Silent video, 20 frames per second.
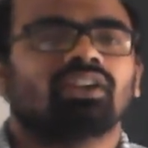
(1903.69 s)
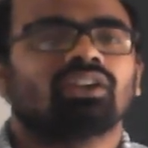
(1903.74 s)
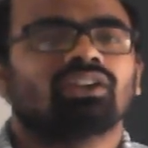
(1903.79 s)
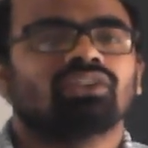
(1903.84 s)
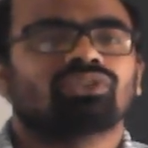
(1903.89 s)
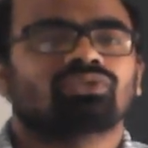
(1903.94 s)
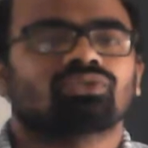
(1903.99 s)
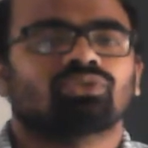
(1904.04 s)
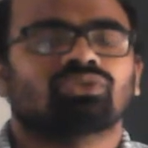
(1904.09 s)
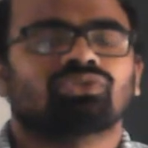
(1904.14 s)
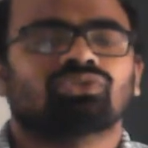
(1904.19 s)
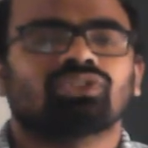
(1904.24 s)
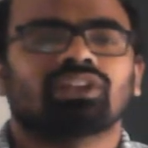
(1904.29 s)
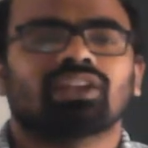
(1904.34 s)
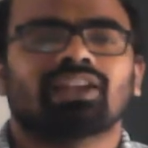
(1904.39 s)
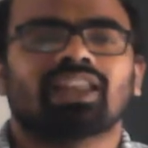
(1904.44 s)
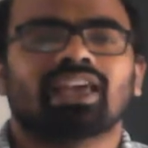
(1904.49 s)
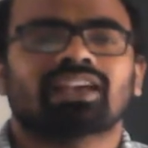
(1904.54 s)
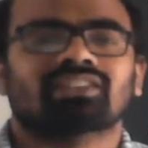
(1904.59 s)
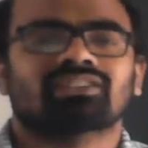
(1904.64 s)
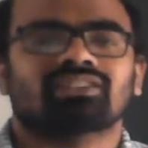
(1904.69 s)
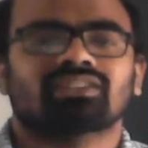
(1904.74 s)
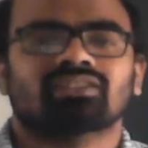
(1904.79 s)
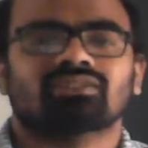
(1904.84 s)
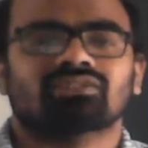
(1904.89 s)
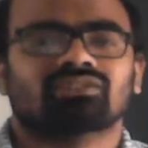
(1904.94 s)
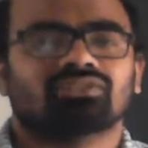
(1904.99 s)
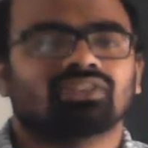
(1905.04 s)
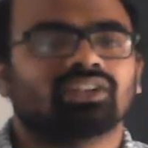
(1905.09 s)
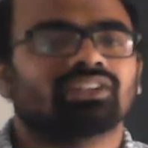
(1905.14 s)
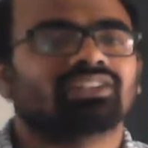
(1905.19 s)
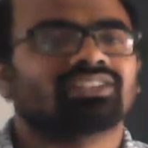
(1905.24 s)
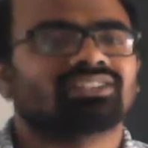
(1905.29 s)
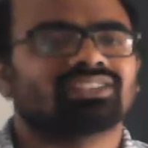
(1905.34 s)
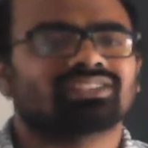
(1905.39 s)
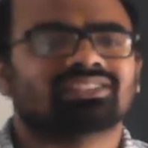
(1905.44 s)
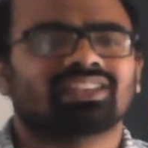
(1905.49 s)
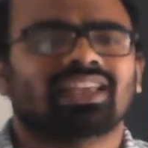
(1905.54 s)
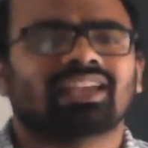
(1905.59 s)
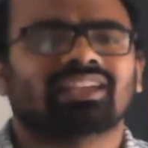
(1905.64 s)
So 3 lakh,
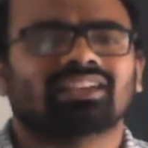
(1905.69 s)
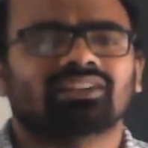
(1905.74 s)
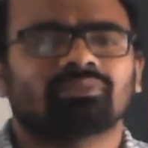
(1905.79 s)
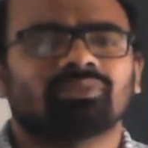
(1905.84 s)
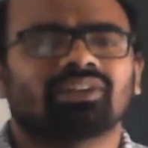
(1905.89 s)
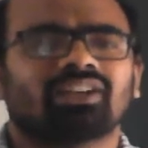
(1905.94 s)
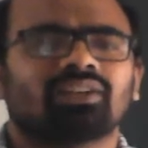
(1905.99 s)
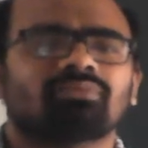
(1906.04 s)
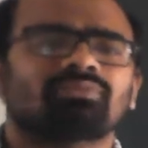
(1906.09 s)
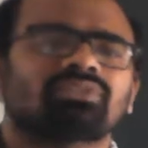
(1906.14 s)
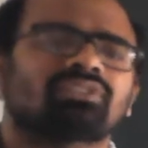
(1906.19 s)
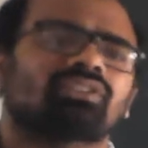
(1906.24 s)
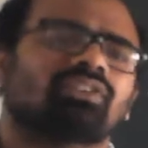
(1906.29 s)
36 lakh it becomes.